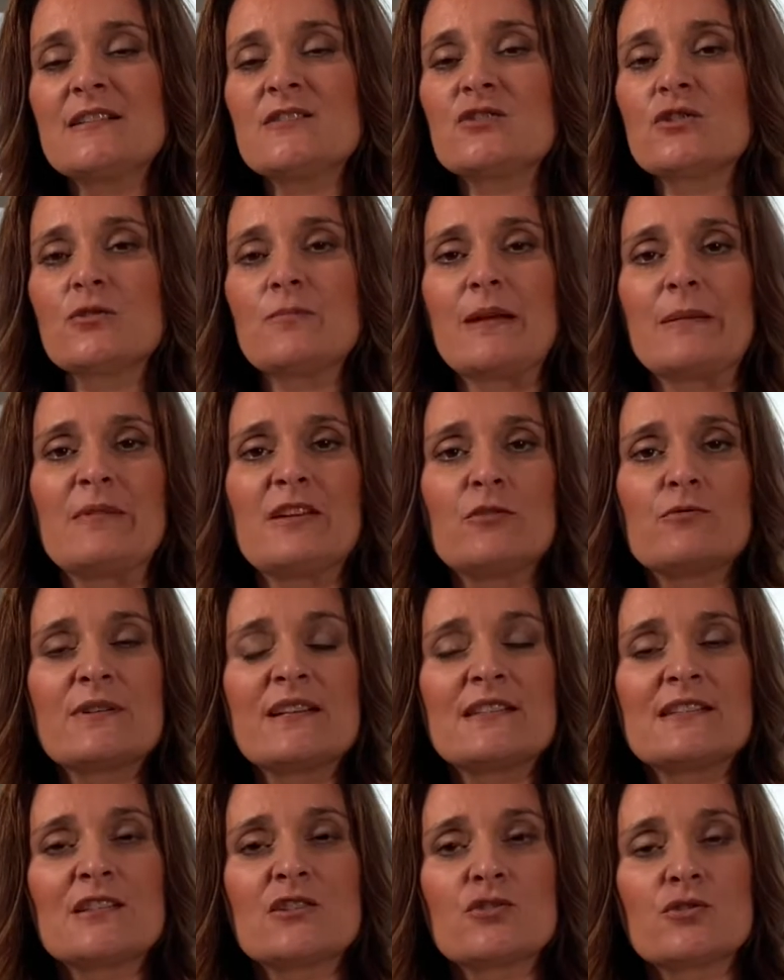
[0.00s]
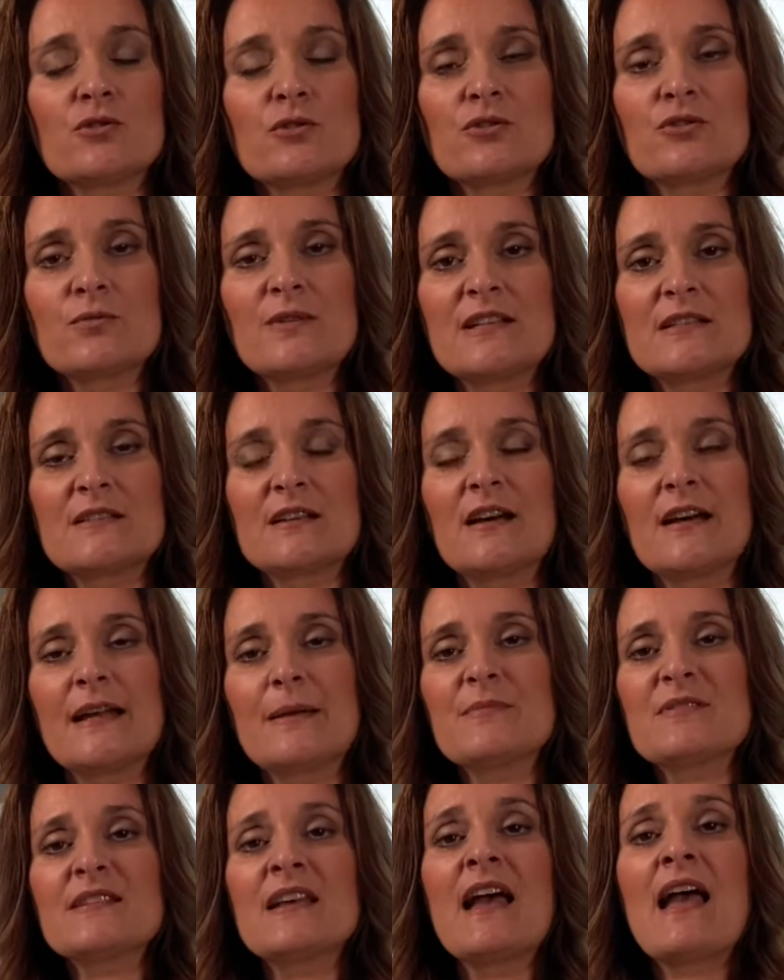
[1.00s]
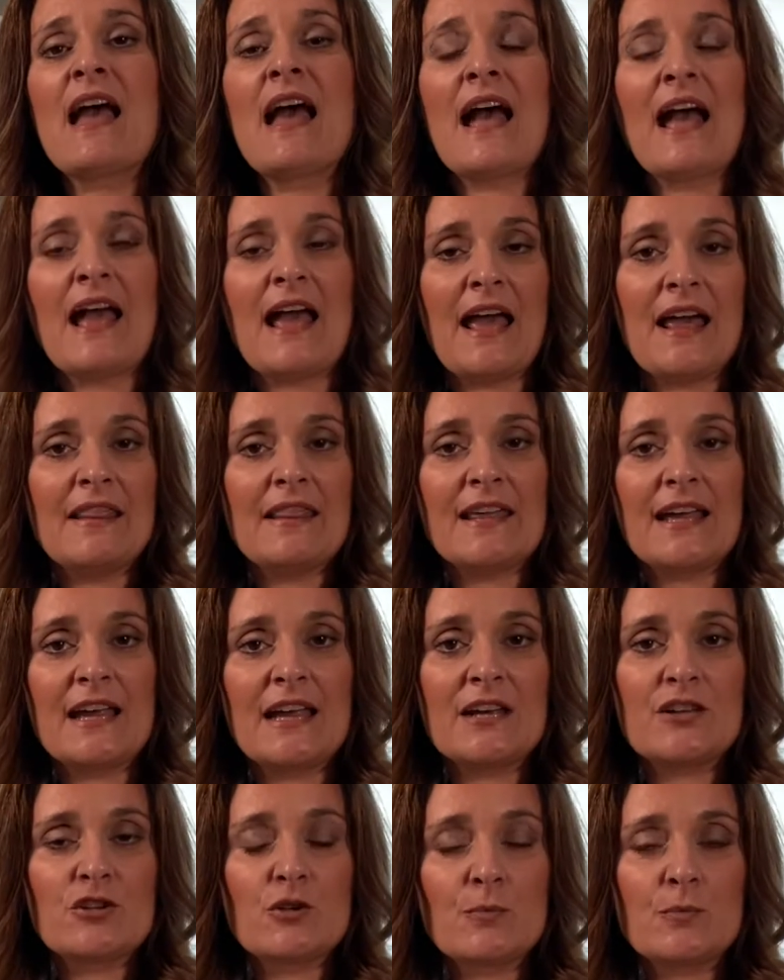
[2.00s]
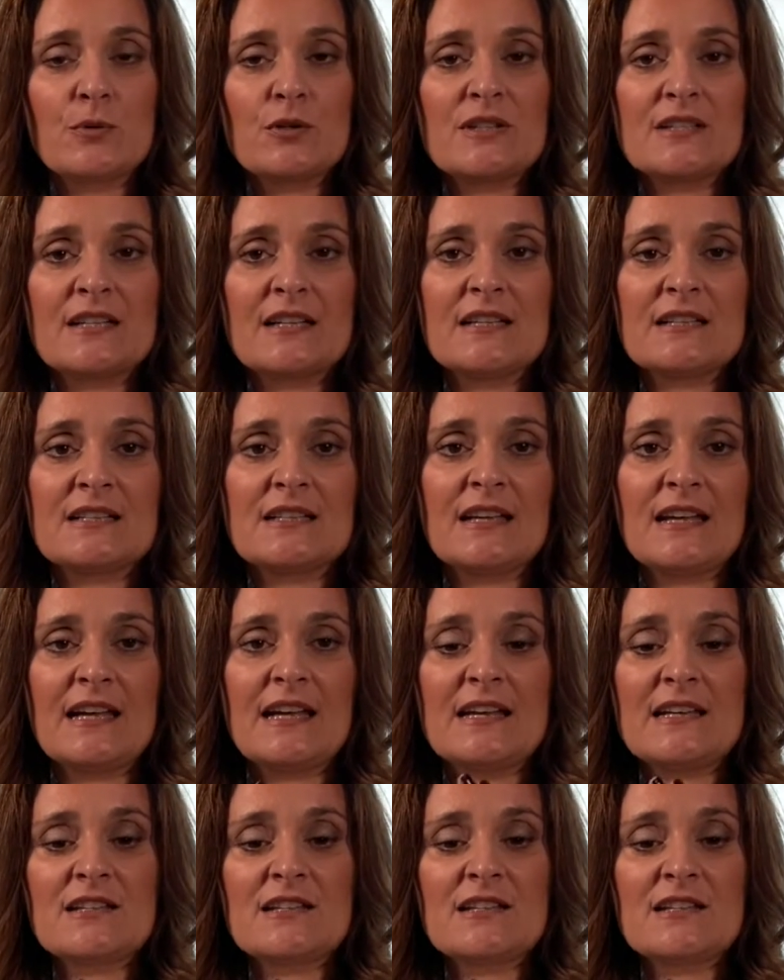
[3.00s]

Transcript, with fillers: so maybe you rinse it two or three times and then you put it in